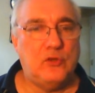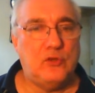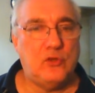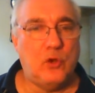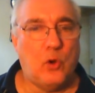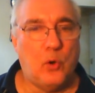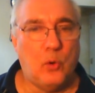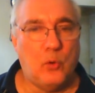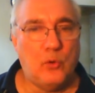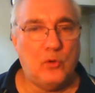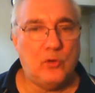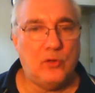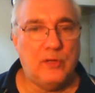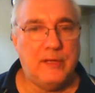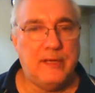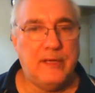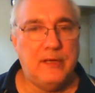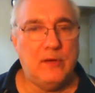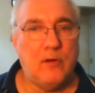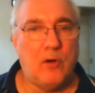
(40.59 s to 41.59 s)

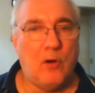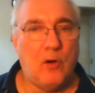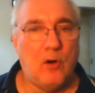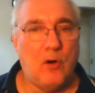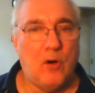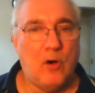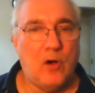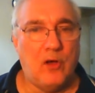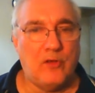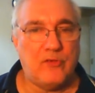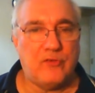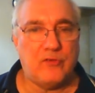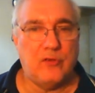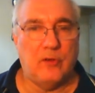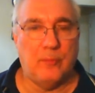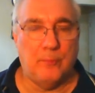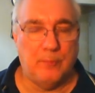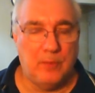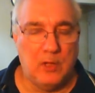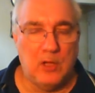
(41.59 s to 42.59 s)
totally
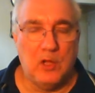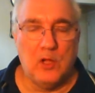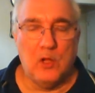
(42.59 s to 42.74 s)
awesome.